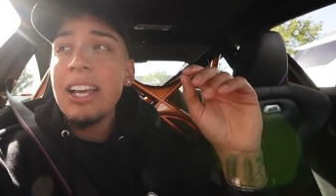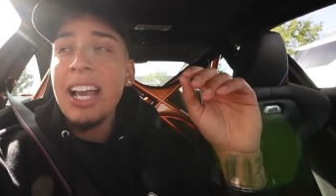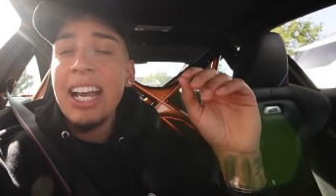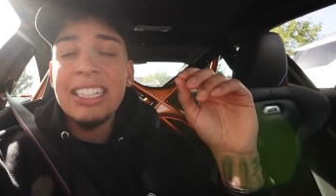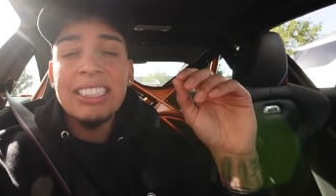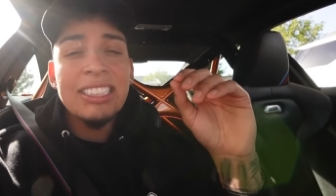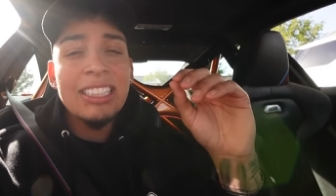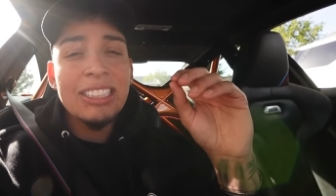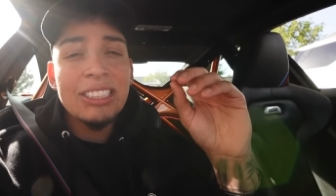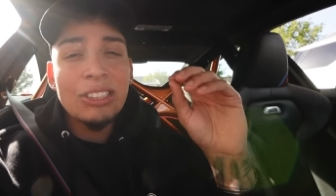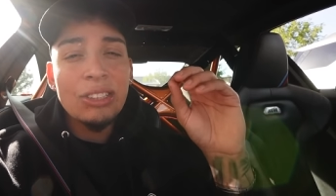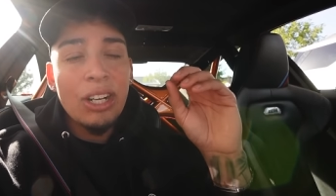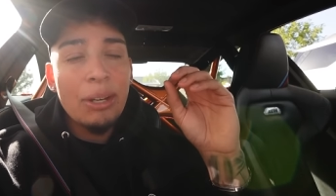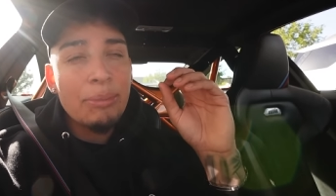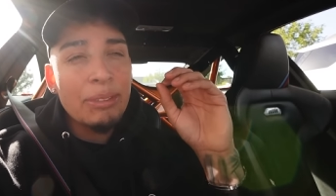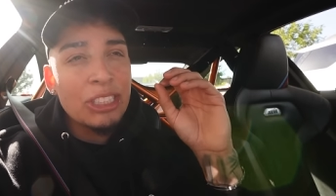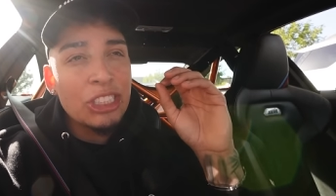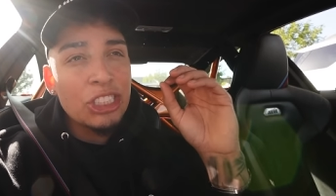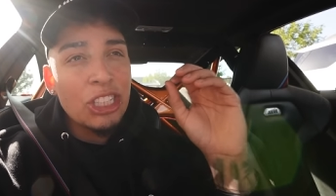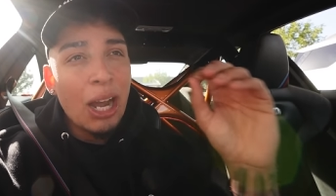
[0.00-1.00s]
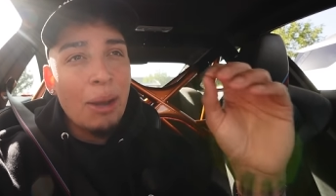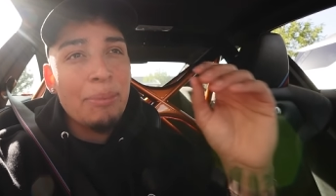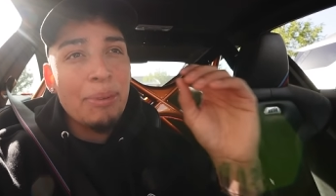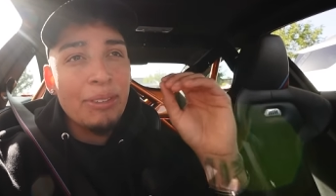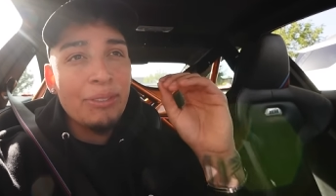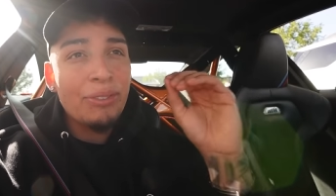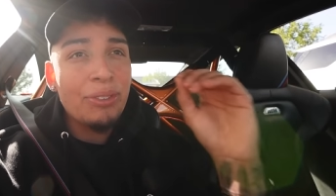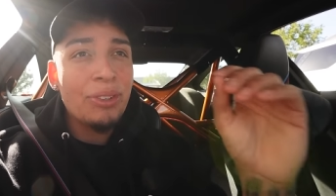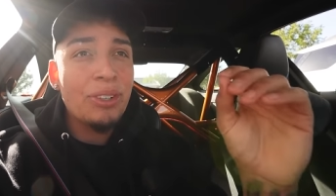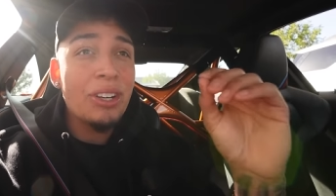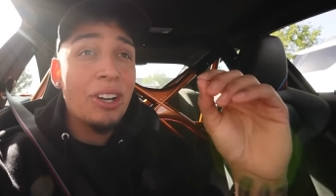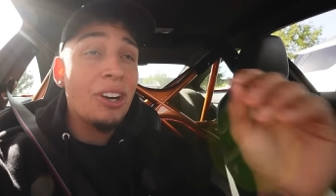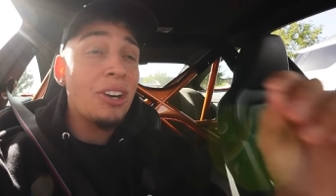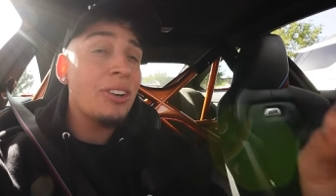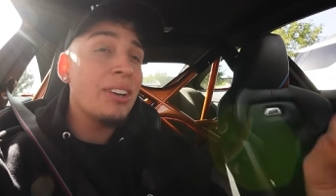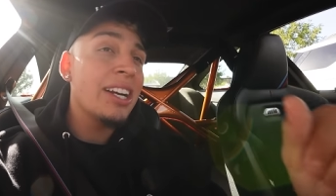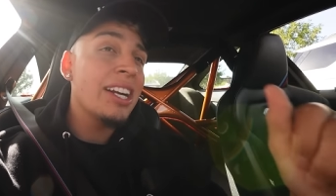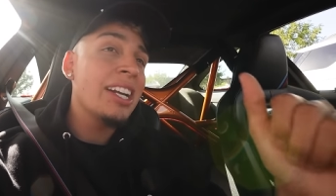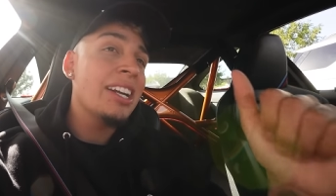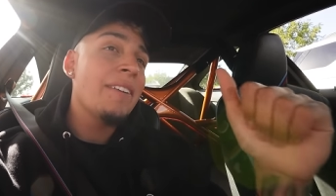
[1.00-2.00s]
As you guys know, I've been shopping for an
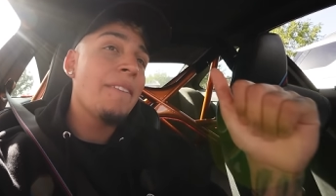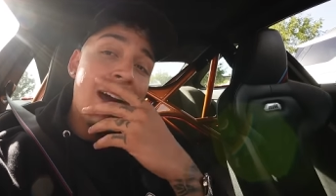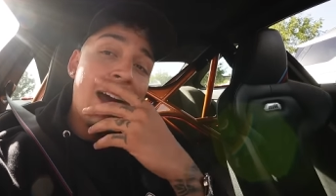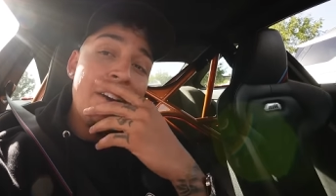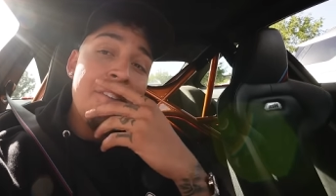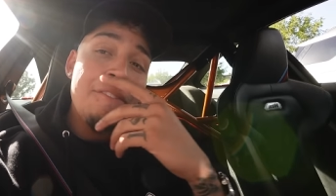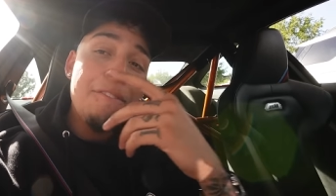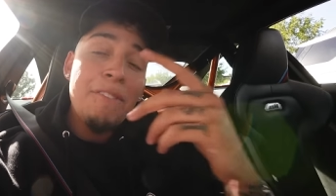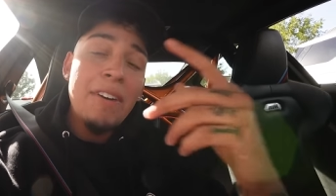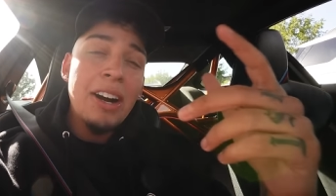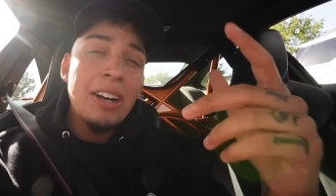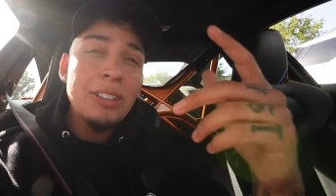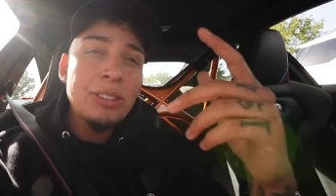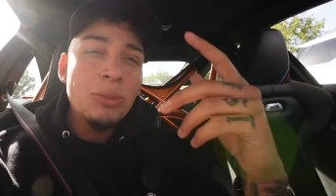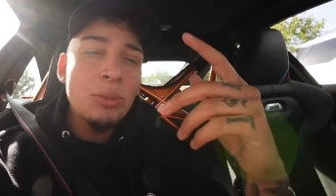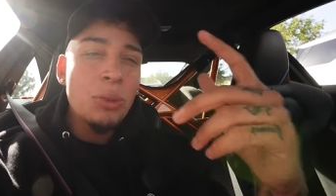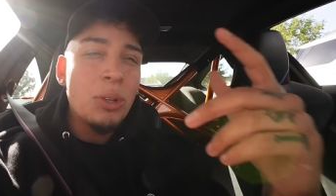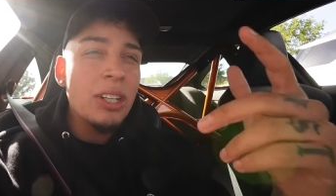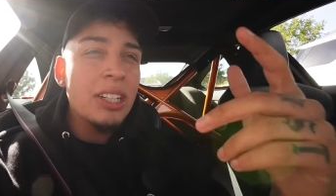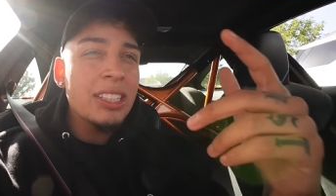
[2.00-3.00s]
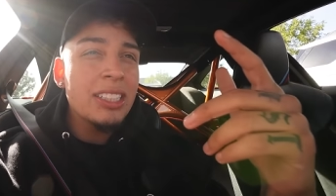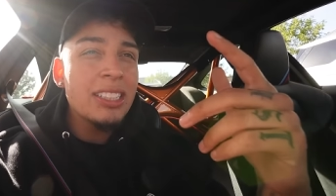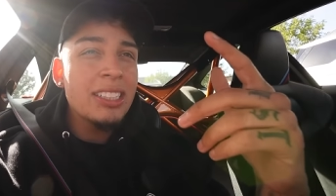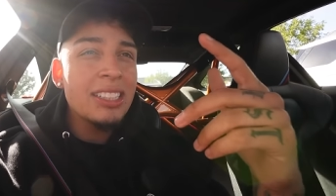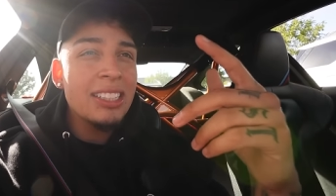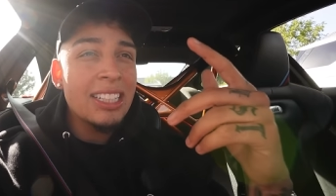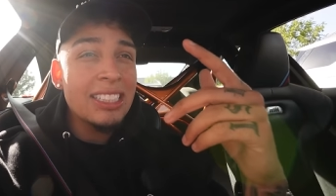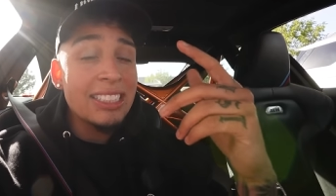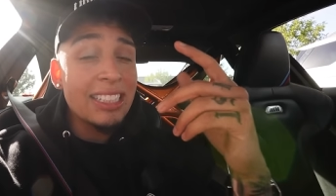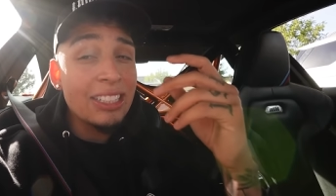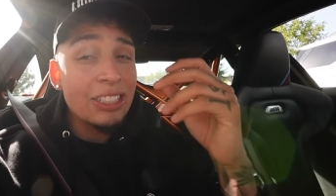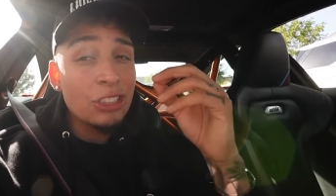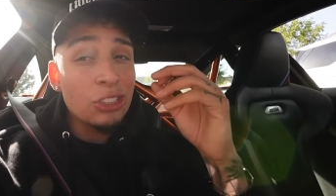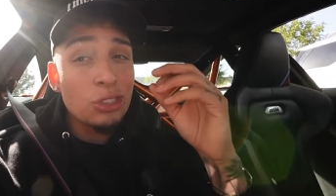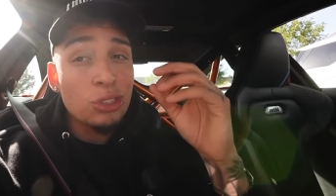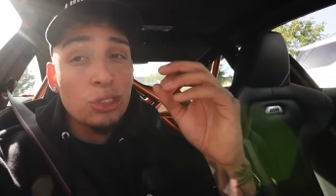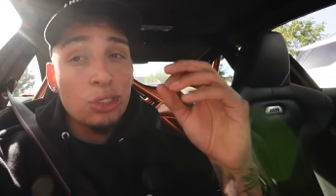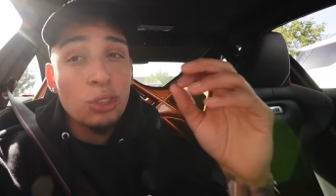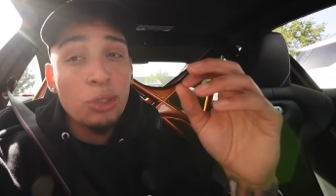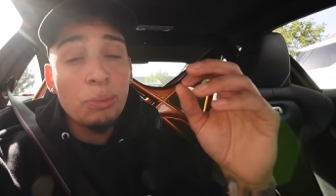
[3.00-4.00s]
R eight. I found one that's like a
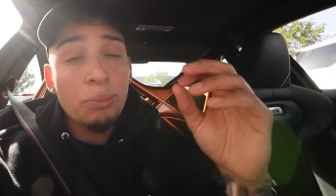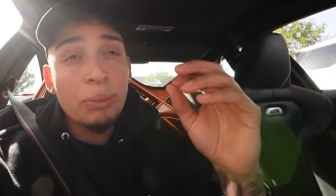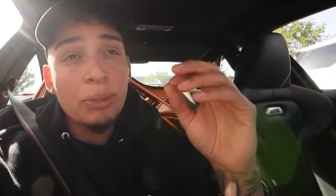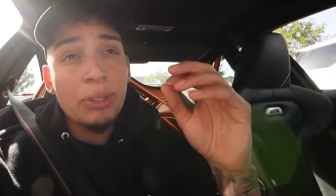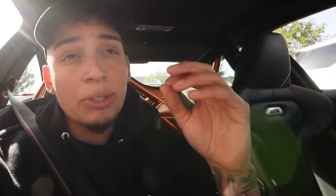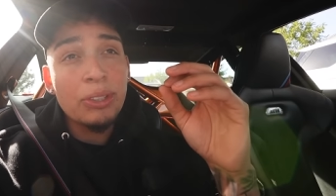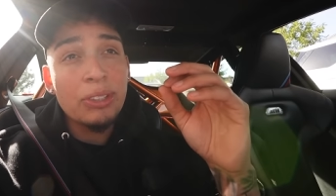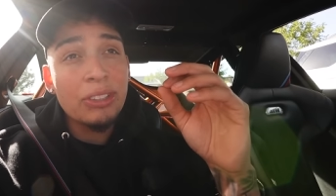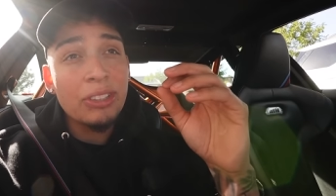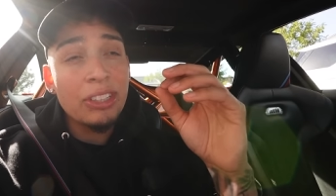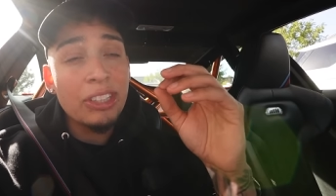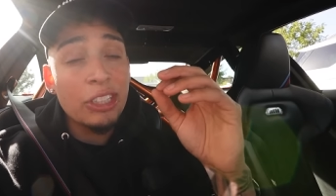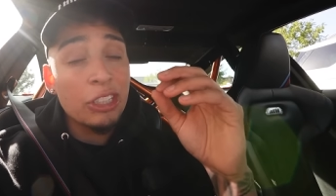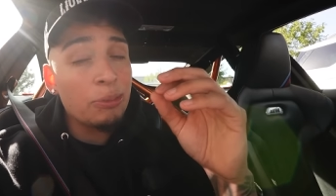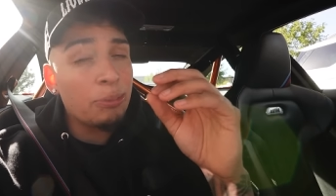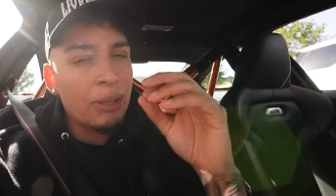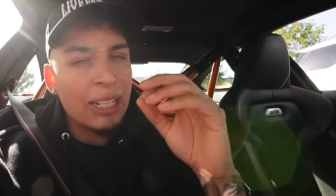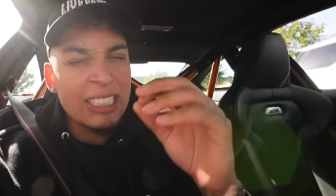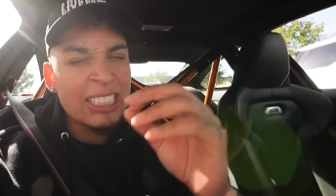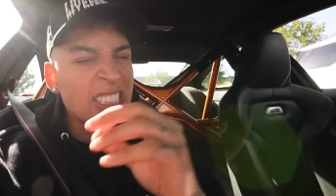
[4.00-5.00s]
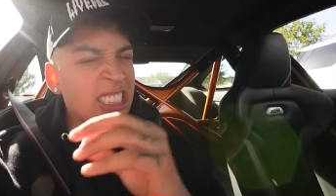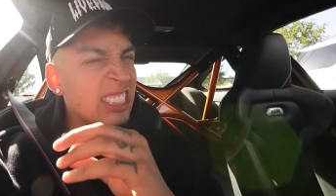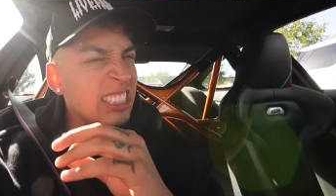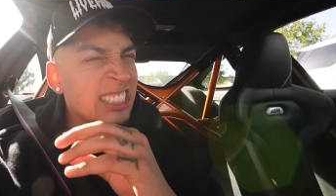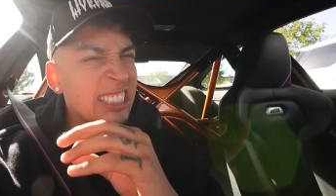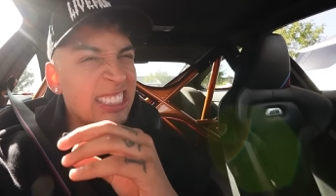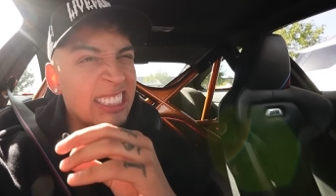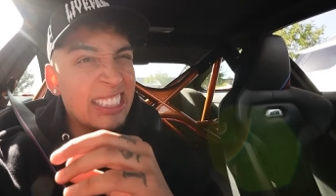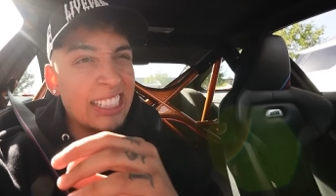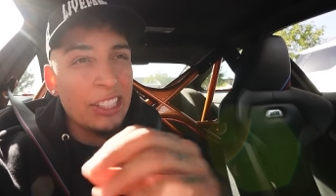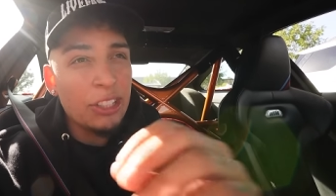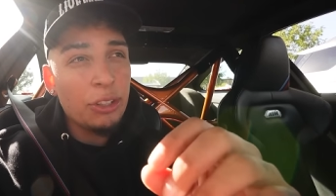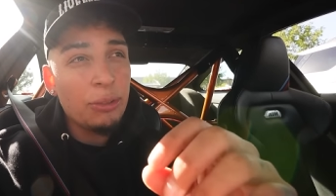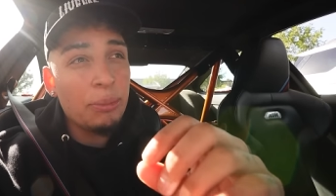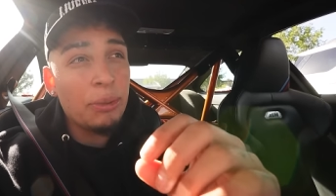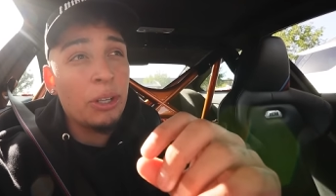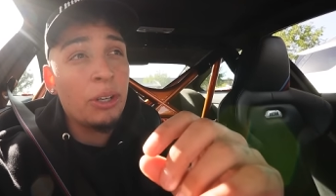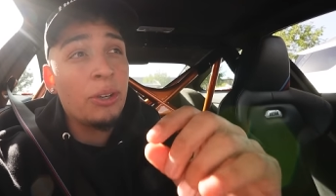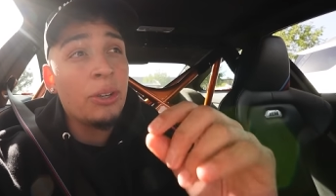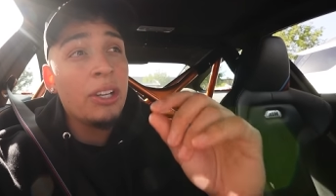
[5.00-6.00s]
super good price. It's a steal,
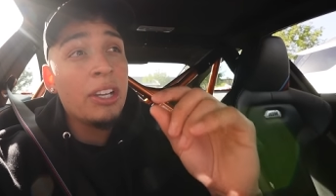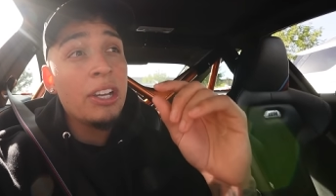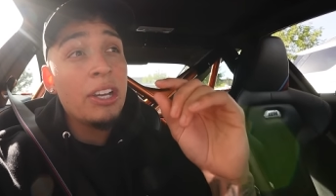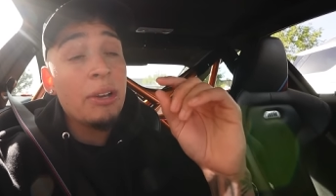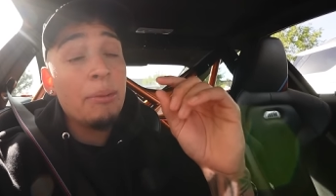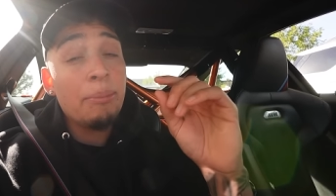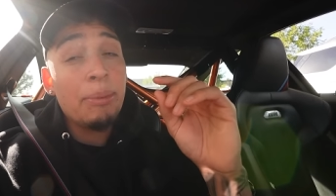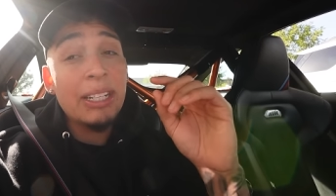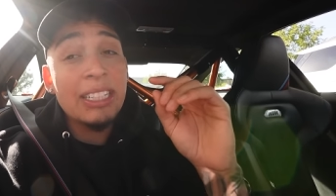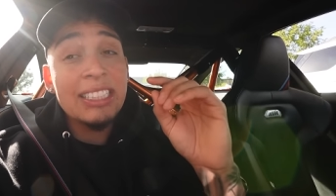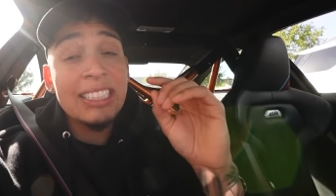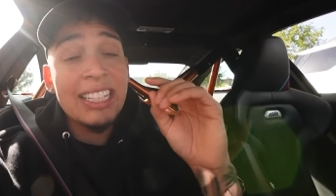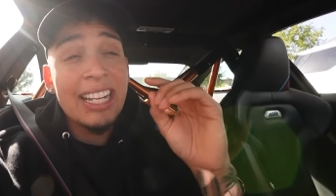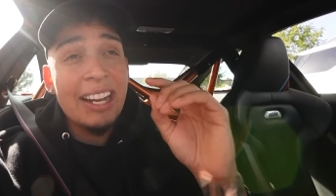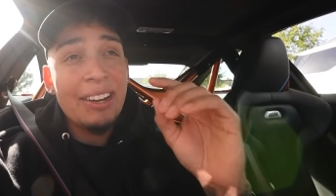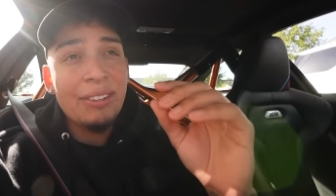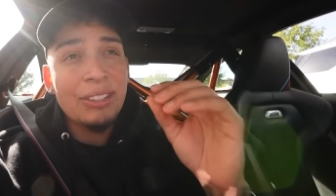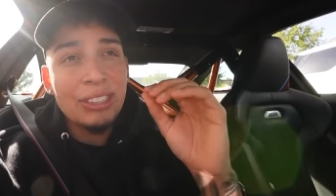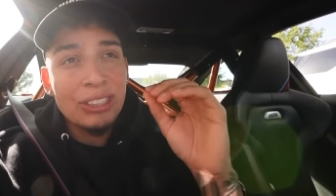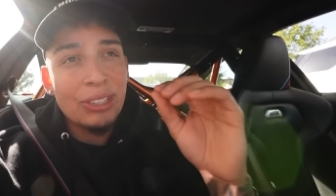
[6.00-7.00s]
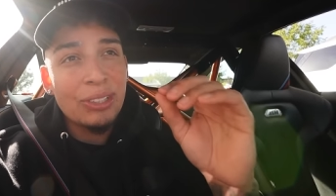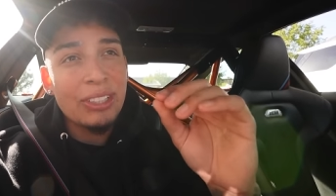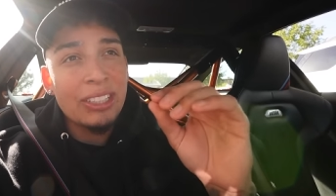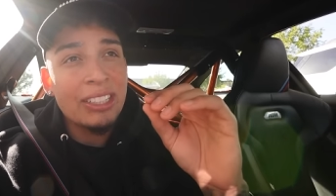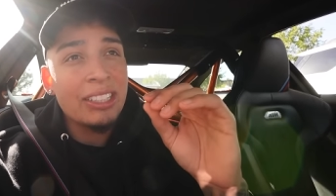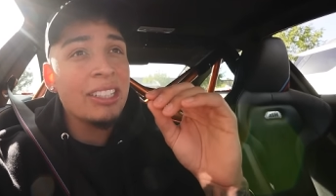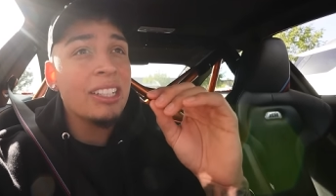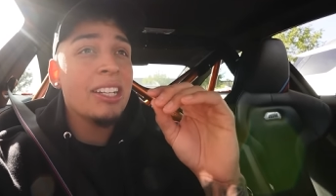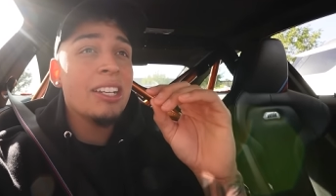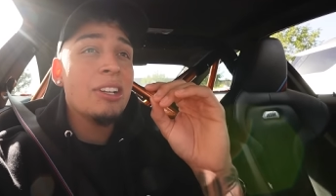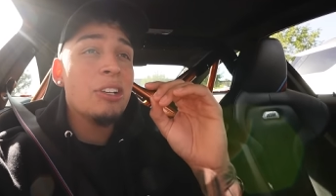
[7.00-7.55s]
bro, but it's in Arizona.